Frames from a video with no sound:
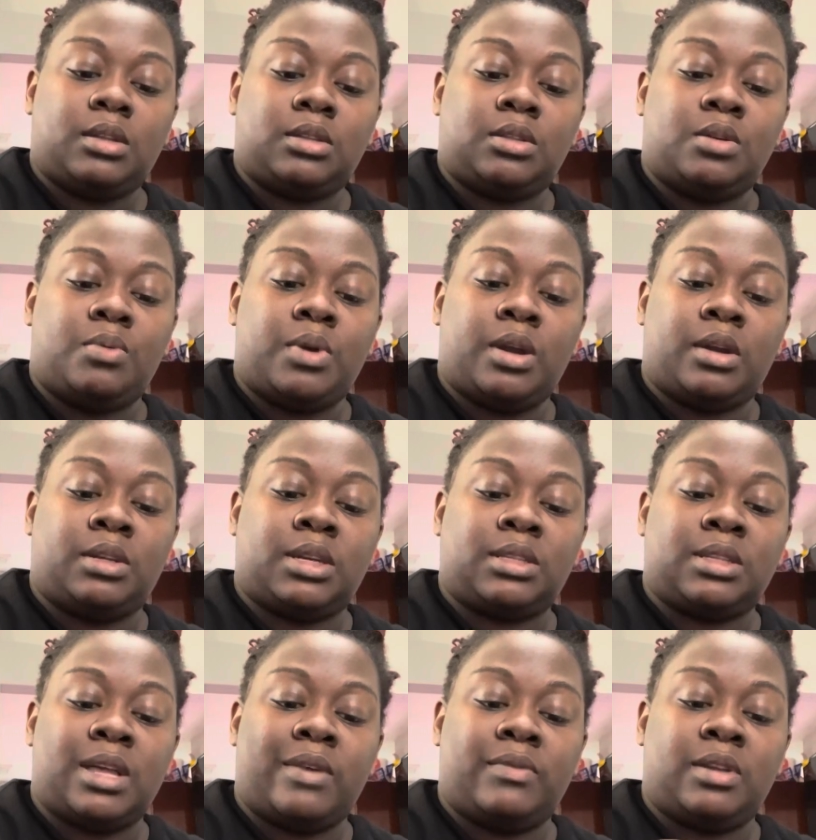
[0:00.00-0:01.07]
to where it
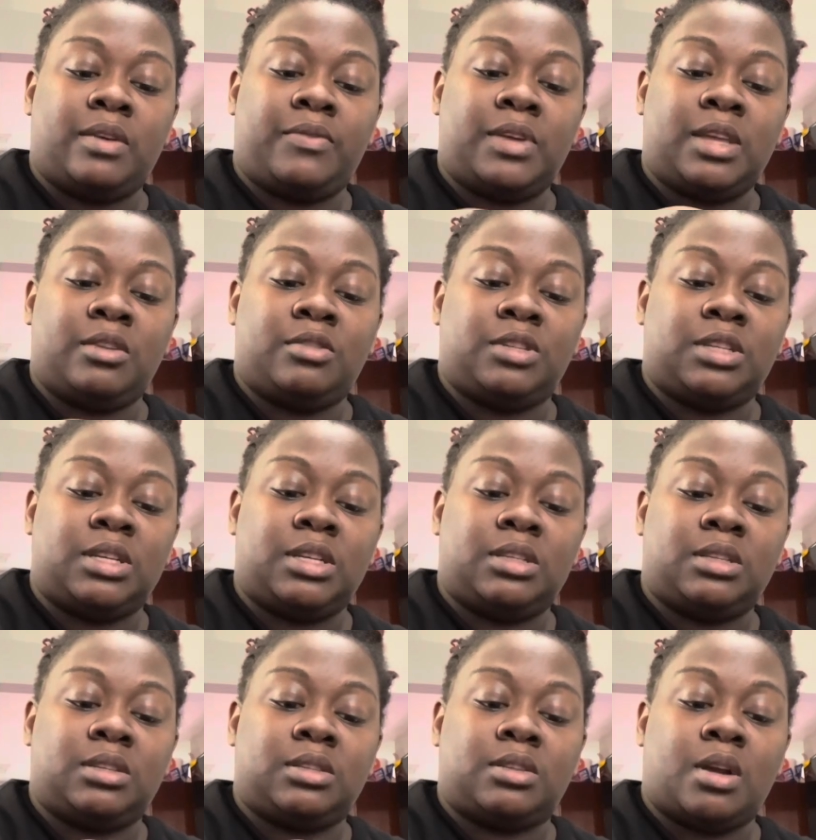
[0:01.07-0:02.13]
doesn't have enough energy
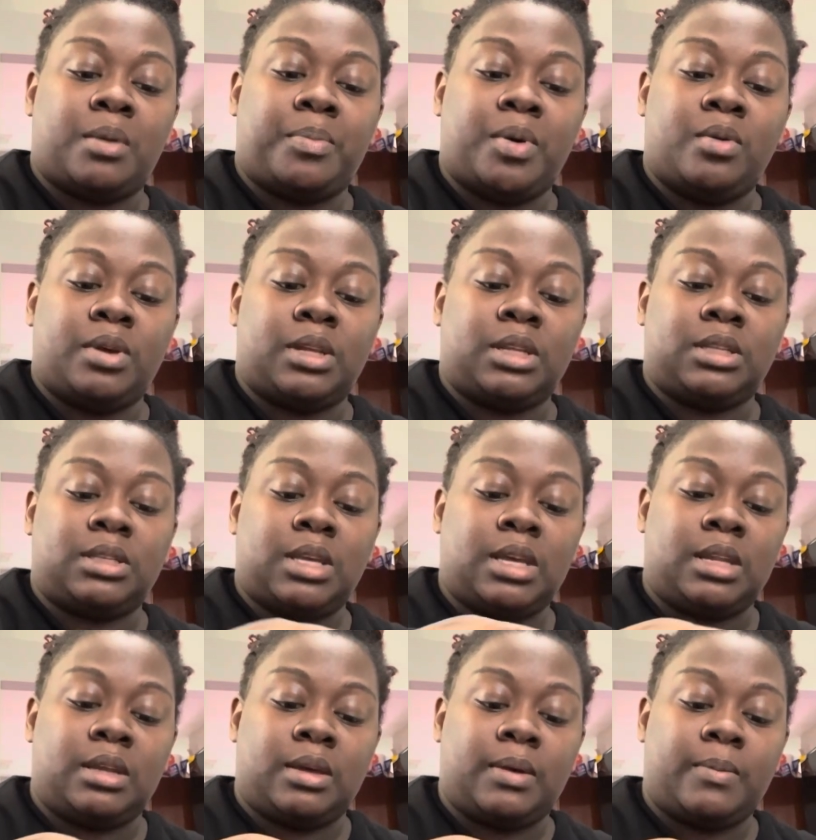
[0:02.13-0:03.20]
to start poking its
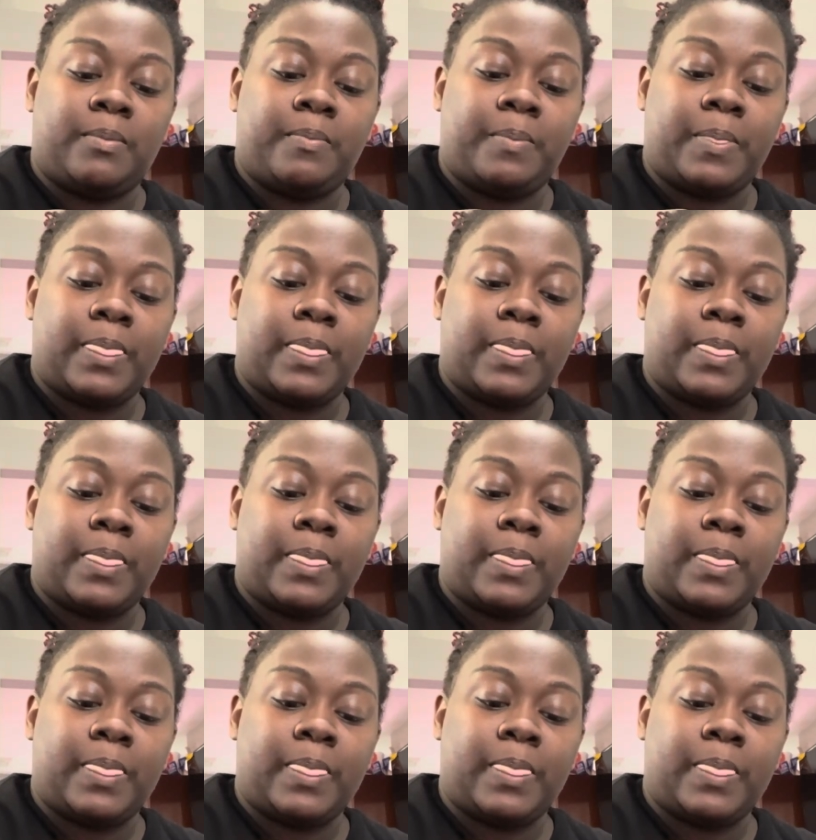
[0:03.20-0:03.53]
head up